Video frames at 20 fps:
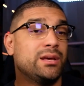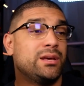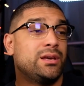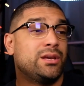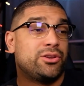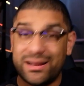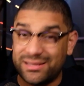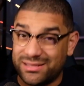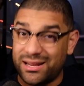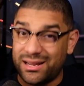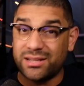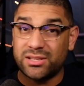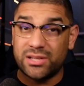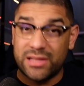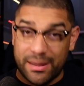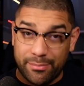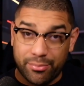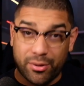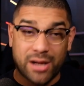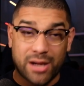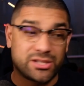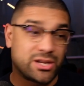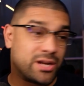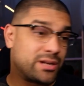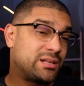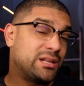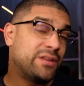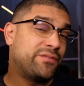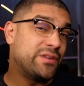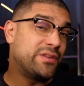You're stuck to that project.
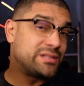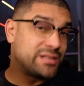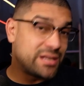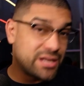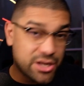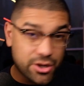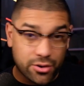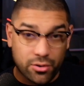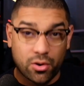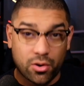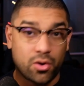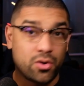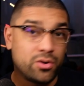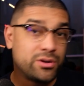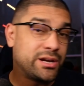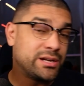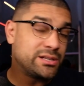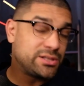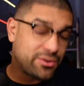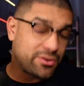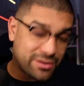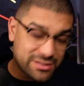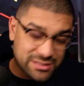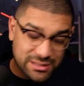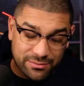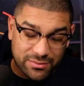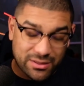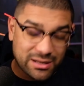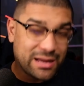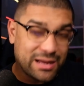If it's a year hold because you're in
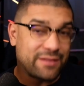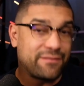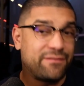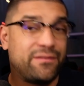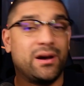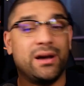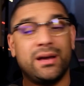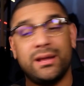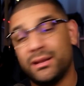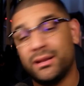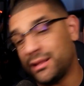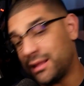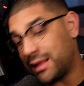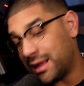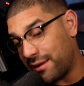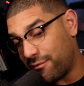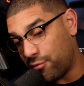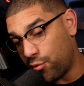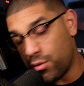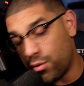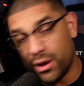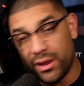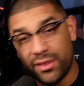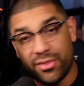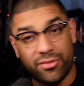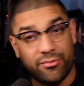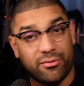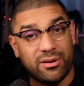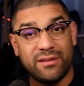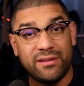something like a fund and they have a 1,
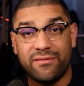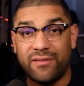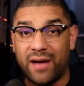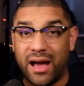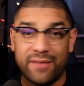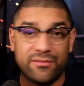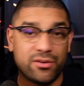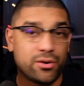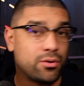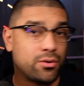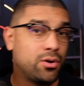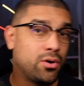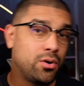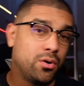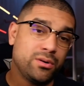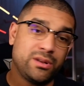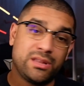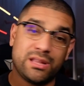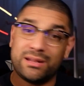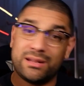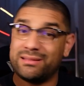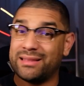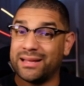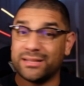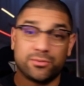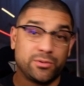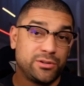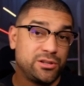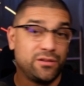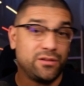3, 5 year hold, then that's
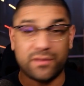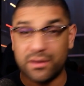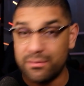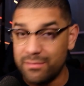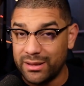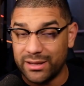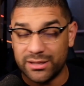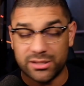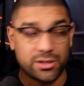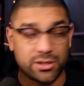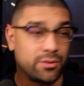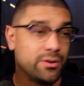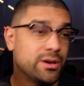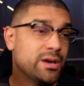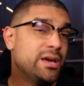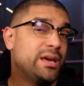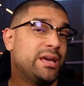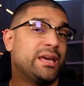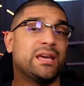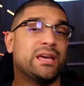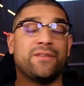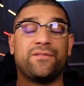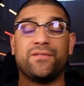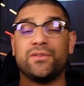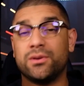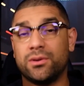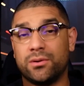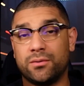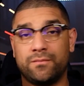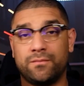what you've committed to. If
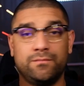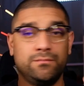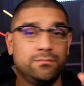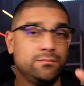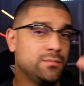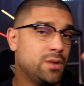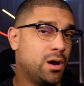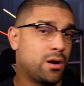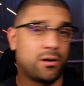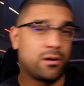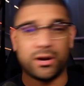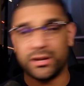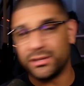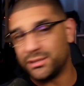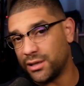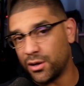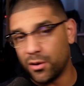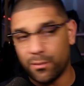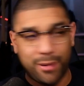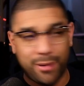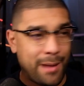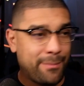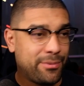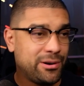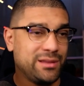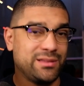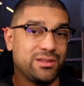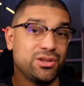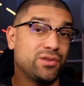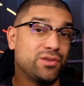you are on a single property,
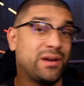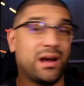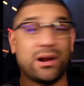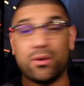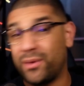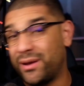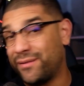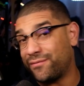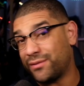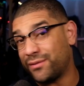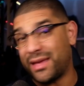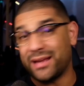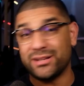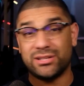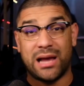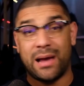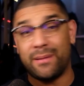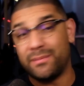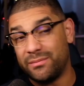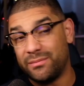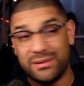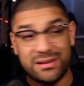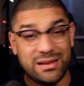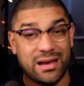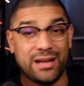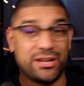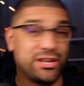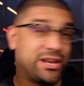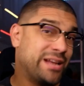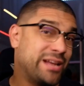then you've got to wait for that job to be done.
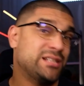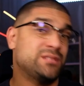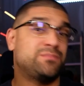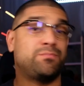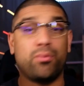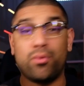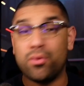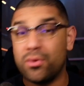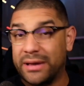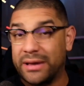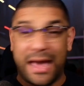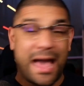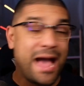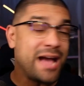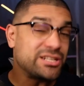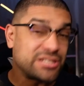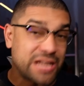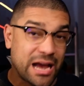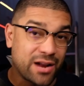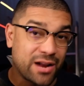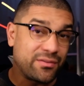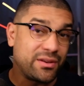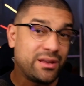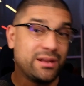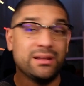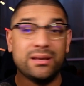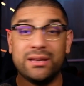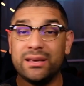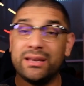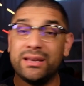You can't just pull cash out of it.
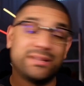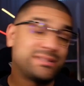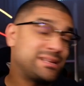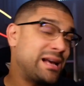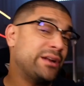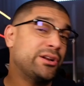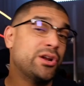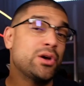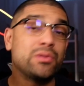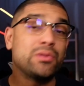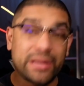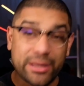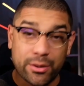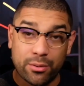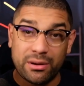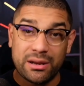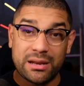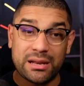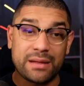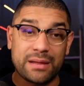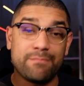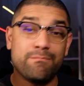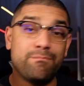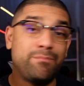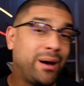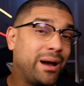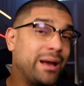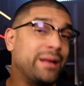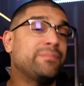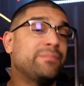It's got no liquidity.
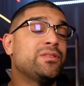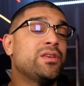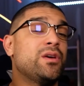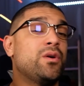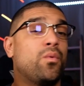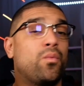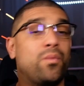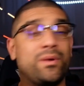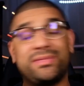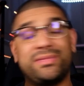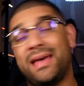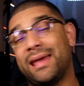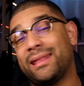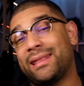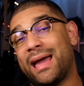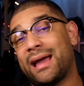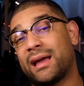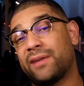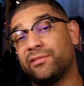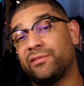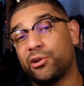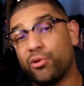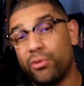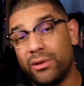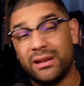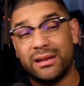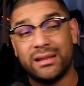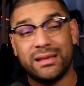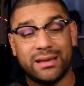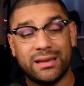But with that lack of
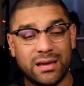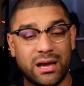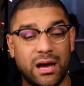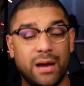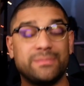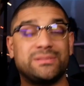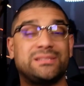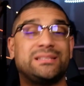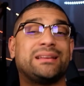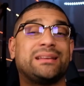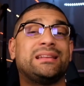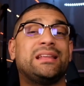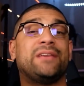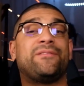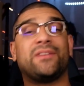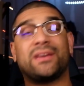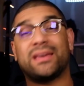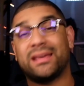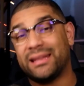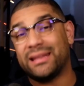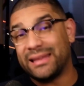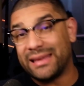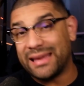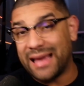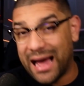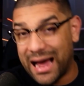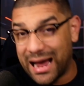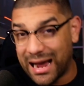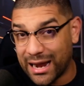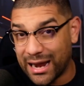liquidity comes significantly
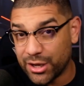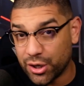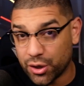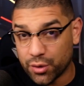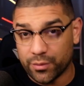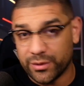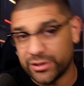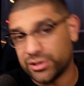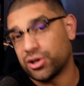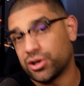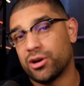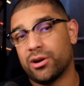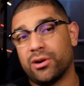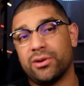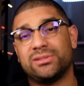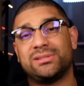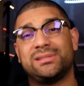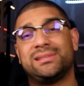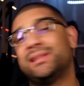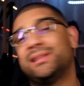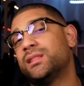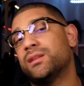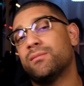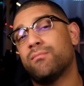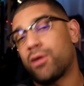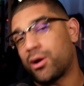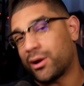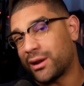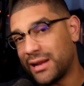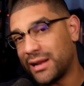higher returns than the
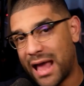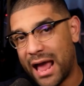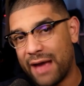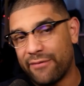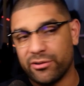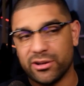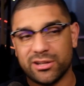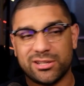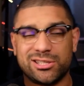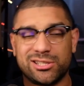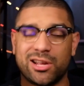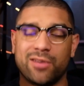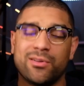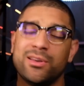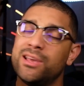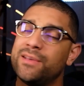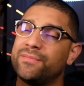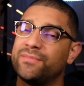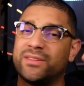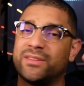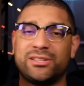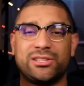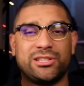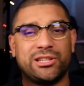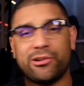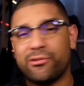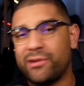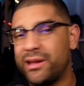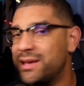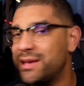market average. So there
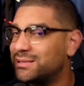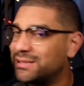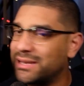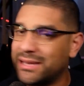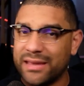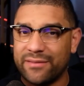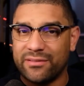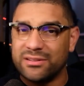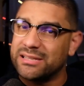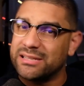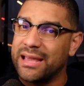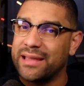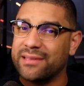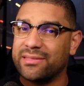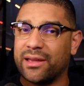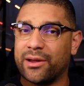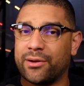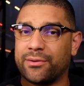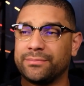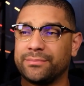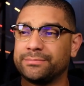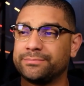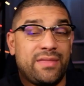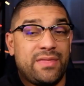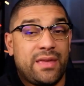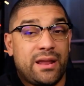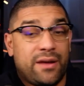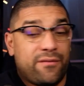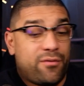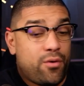is a give and take there.
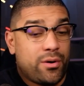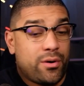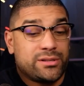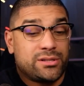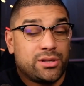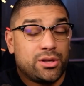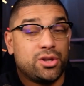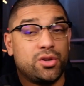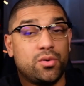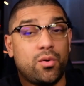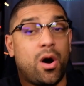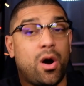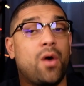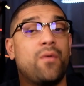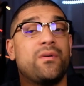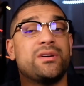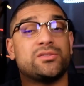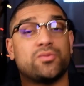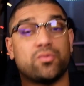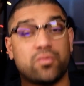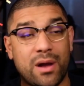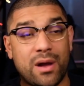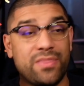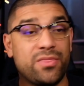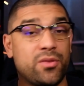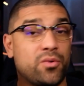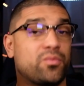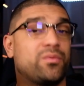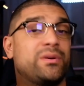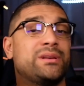Of course, you always run the
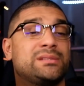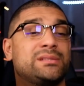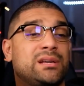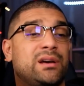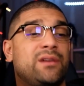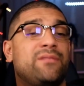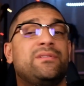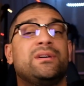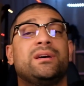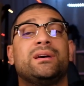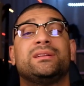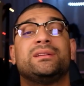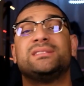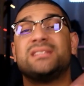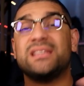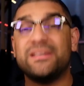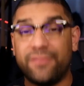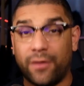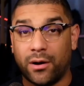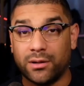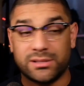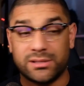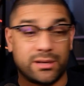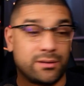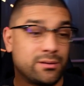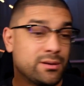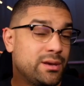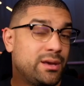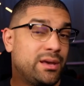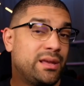risk of defaulting.
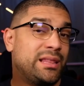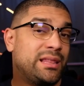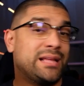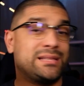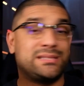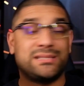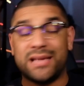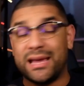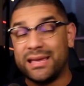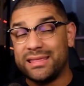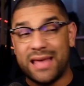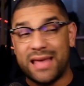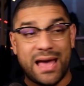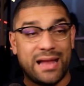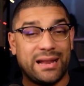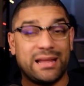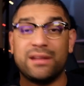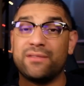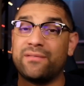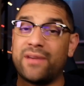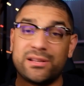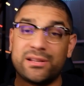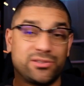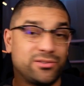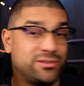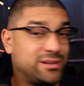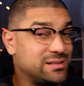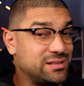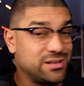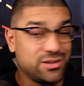Let's say that investor
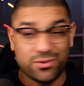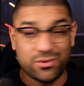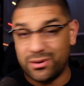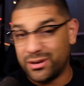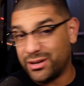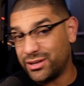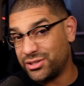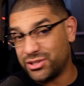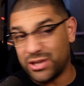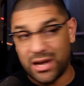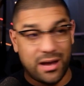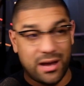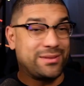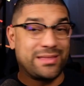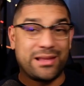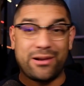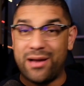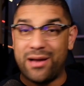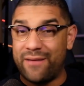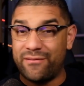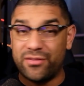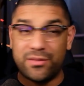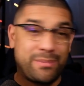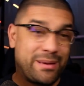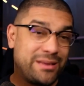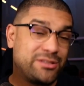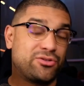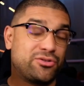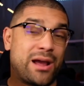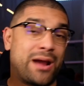doesn't do a good job don't have the
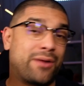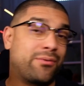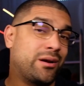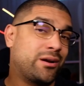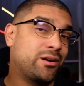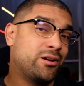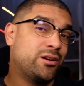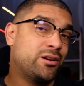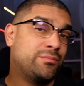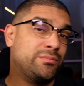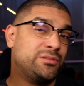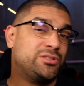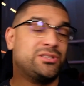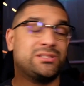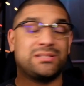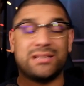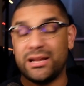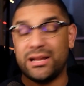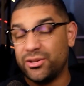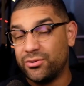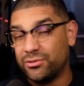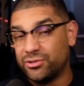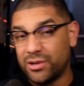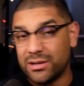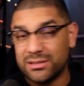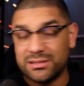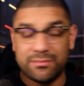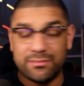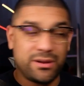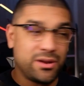best track record, but you decide you would trust
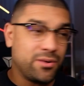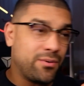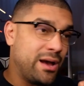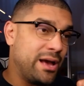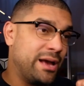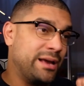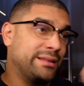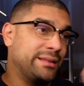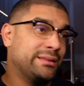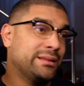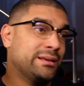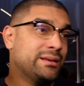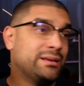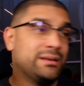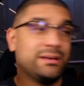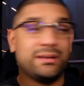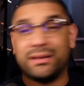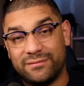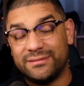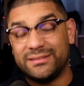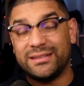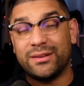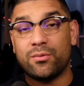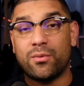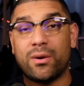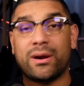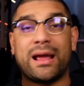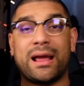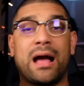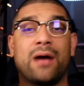them anyway, and it didn't
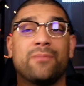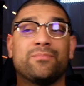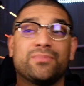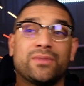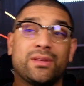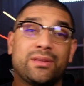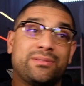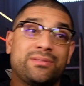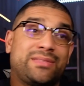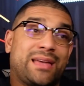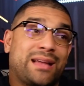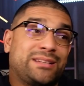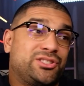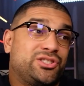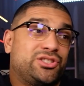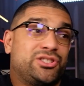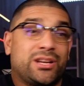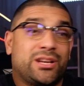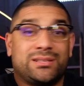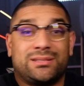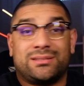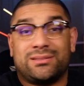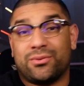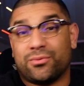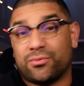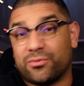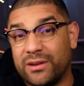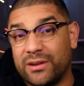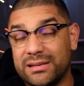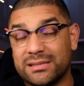work out. That's just the
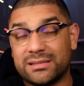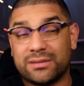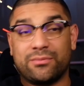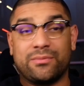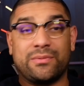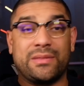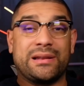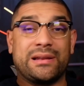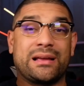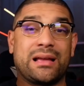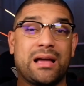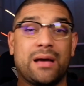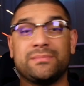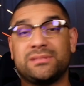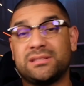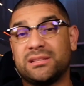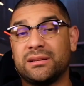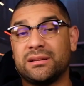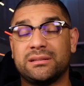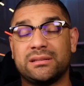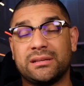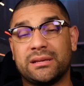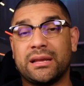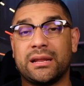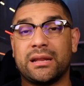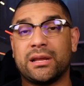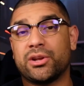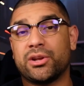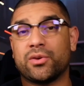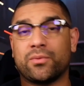risk when it comes to
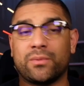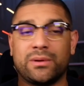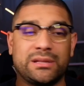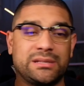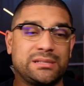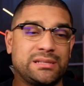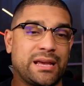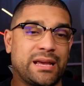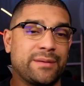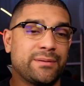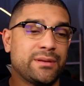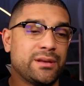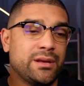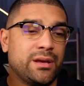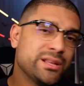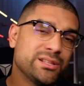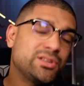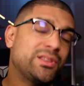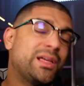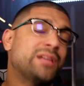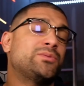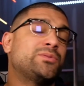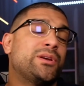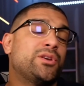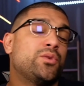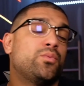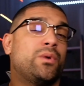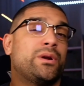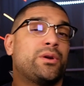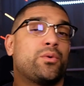getting into real estate. That's why you
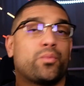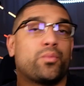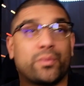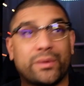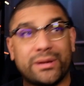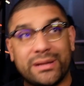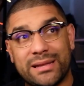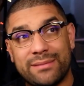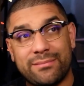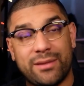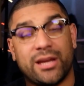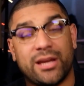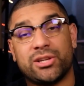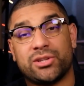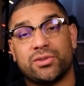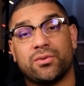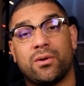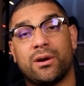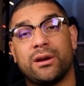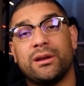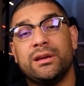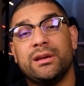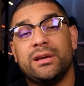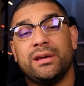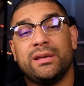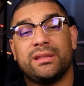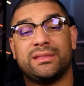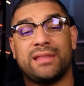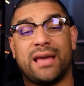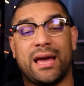want to really make sure
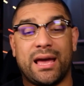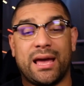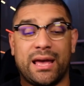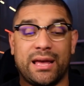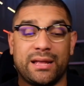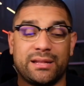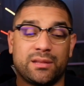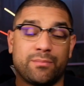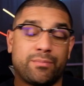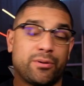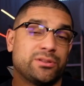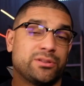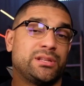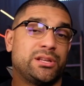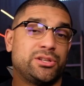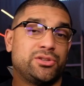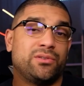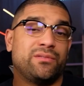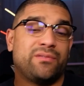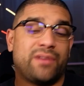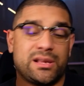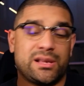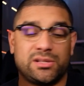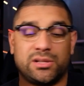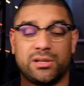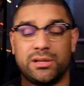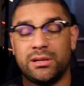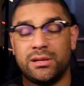that the person that you invest in